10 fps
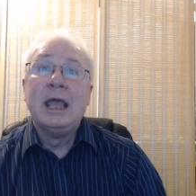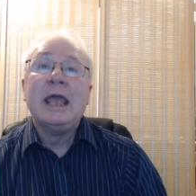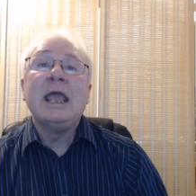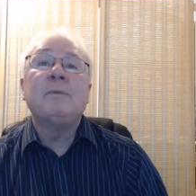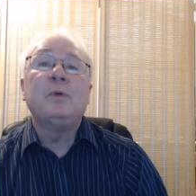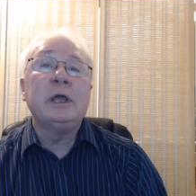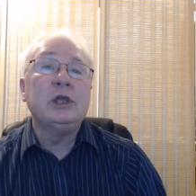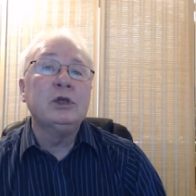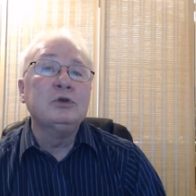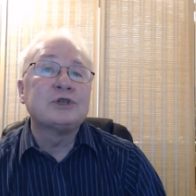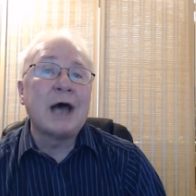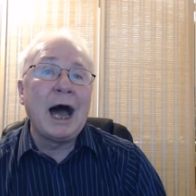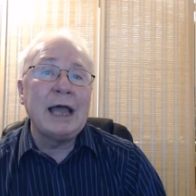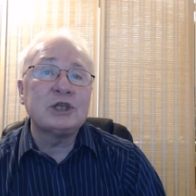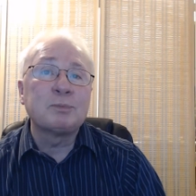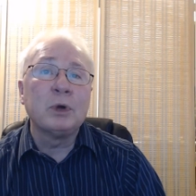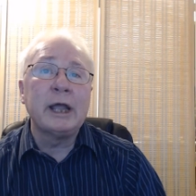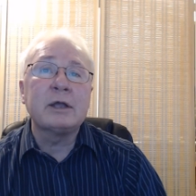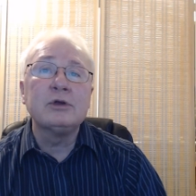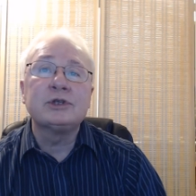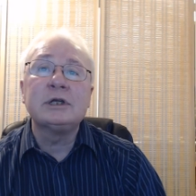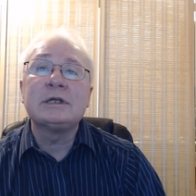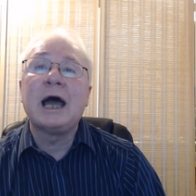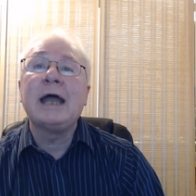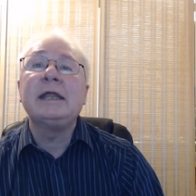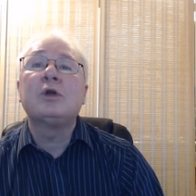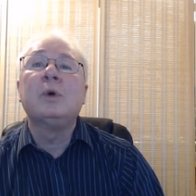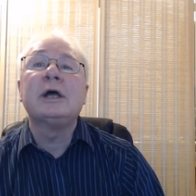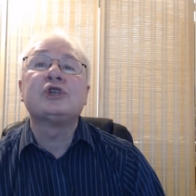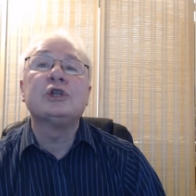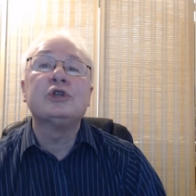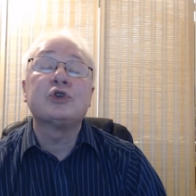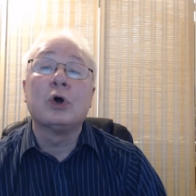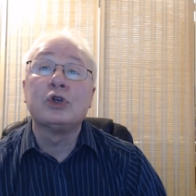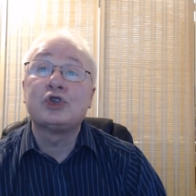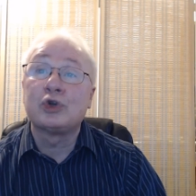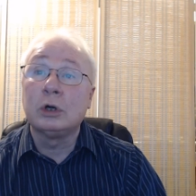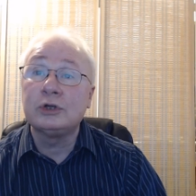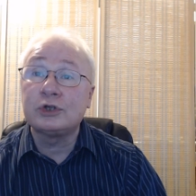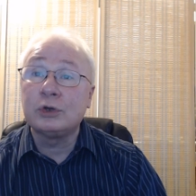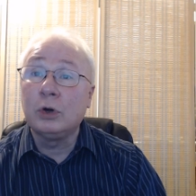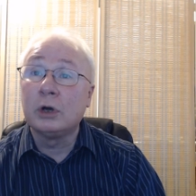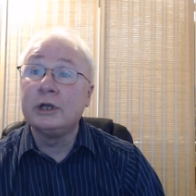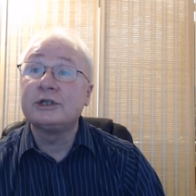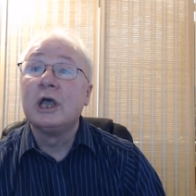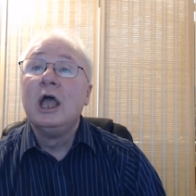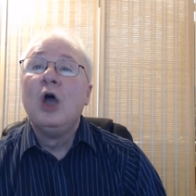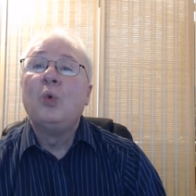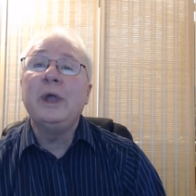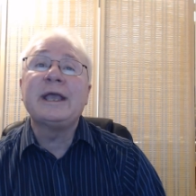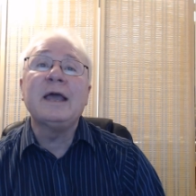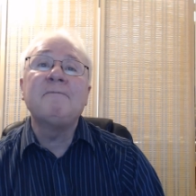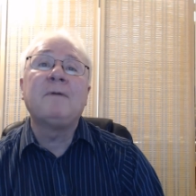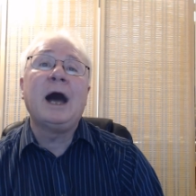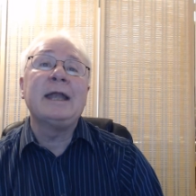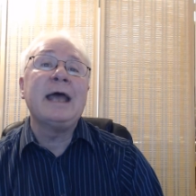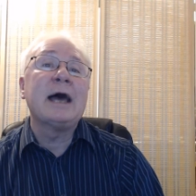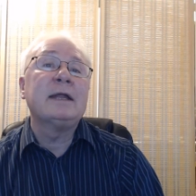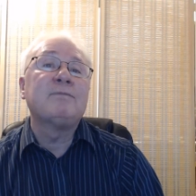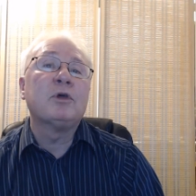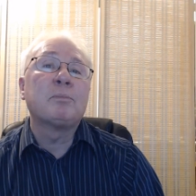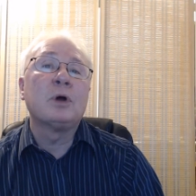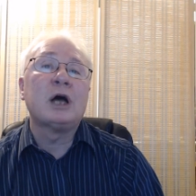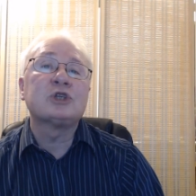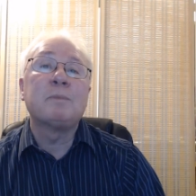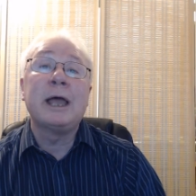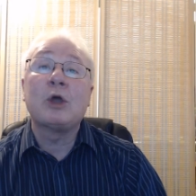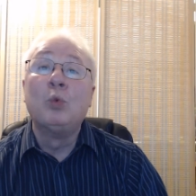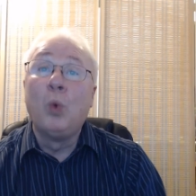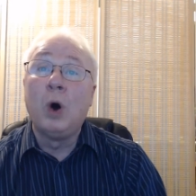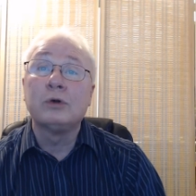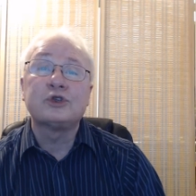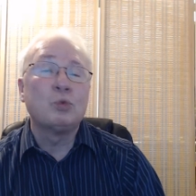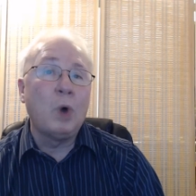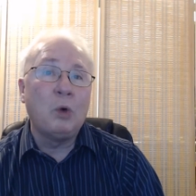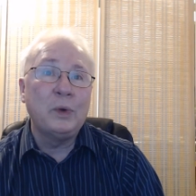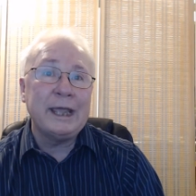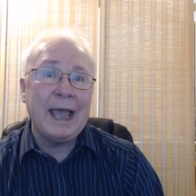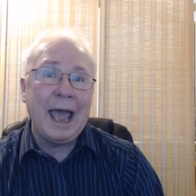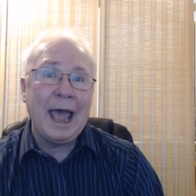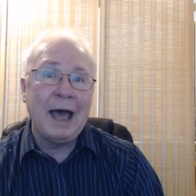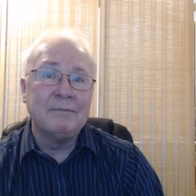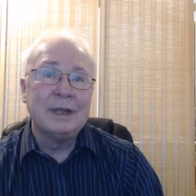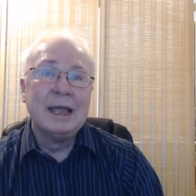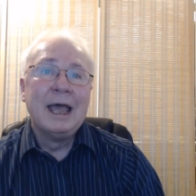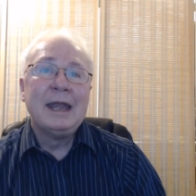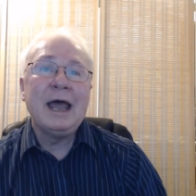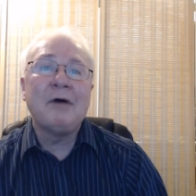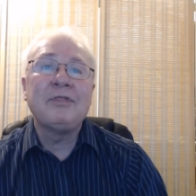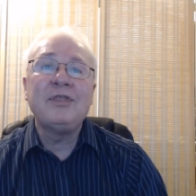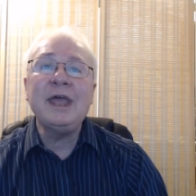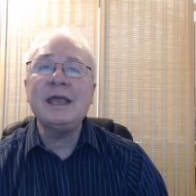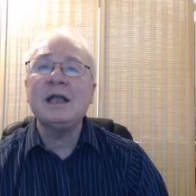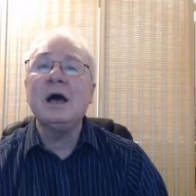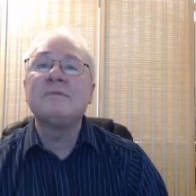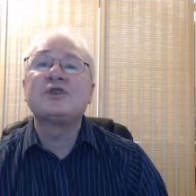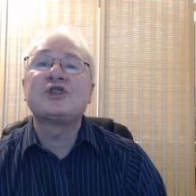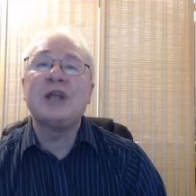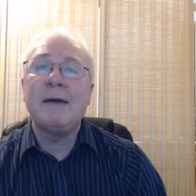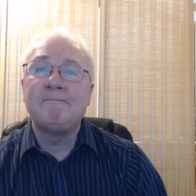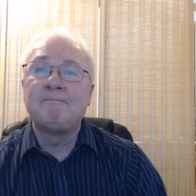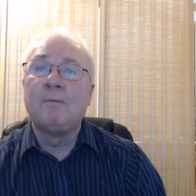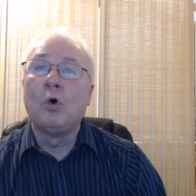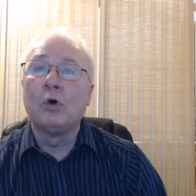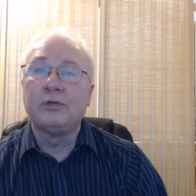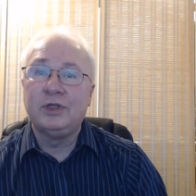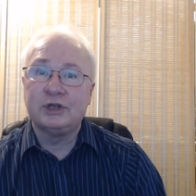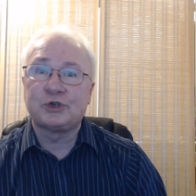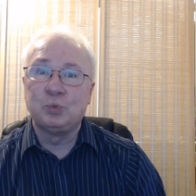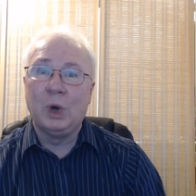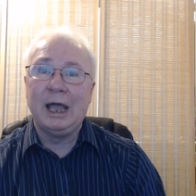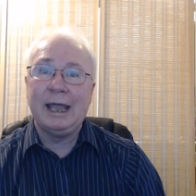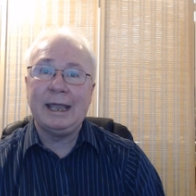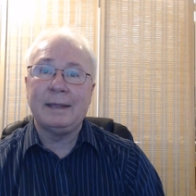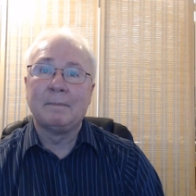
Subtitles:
If we use icebreakers and tiny questions or short stories, we can find out if the prospect wants what we have. Now think of step 4 this way.